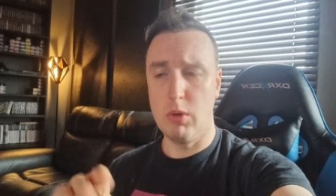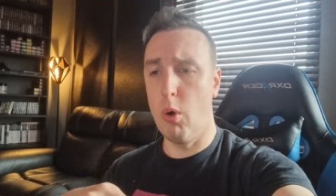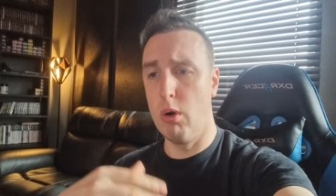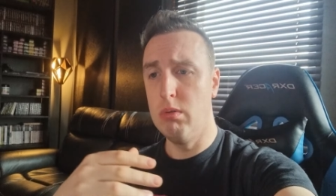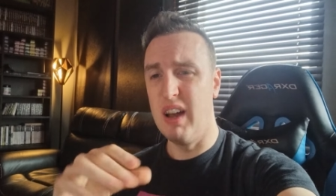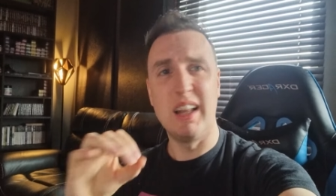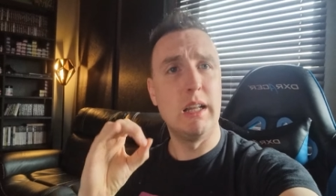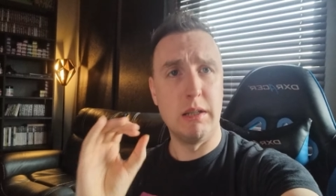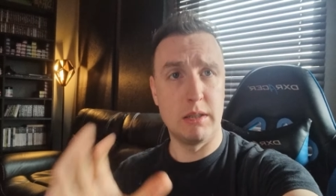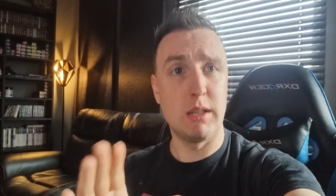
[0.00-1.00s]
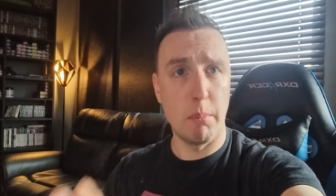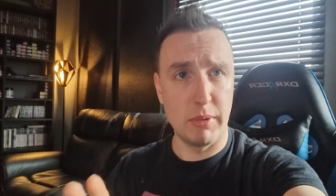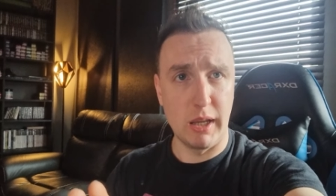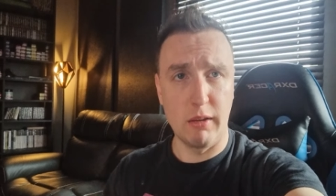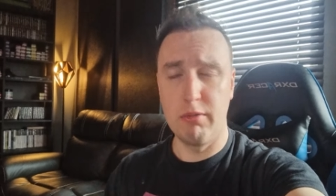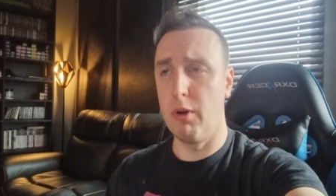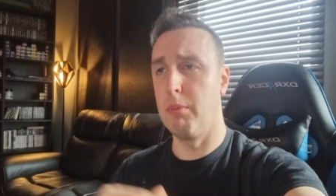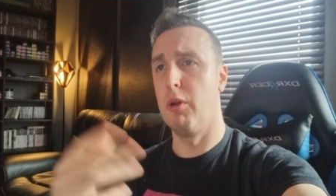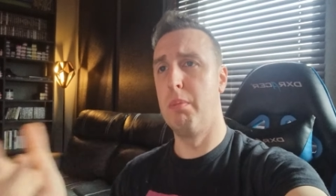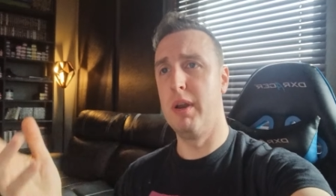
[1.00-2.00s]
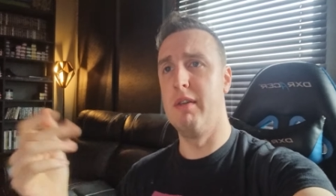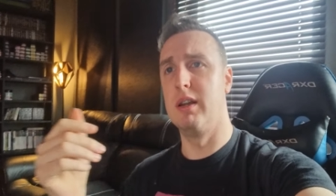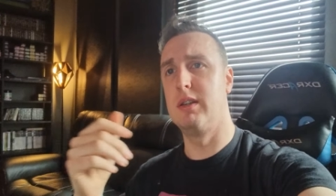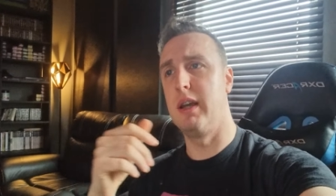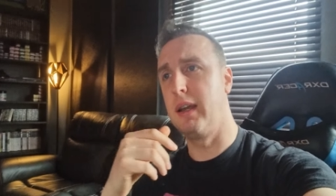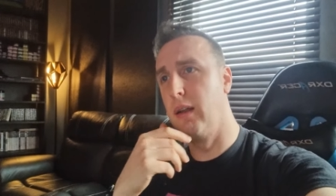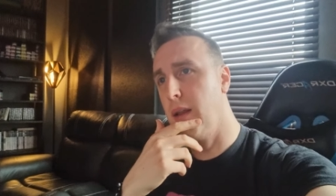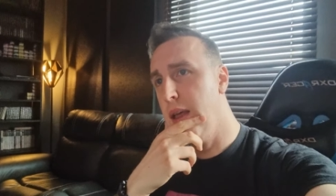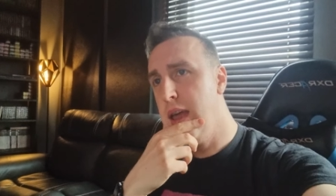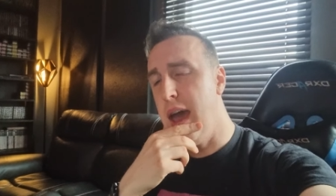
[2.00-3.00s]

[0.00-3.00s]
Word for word: or at least something from your previous cycle,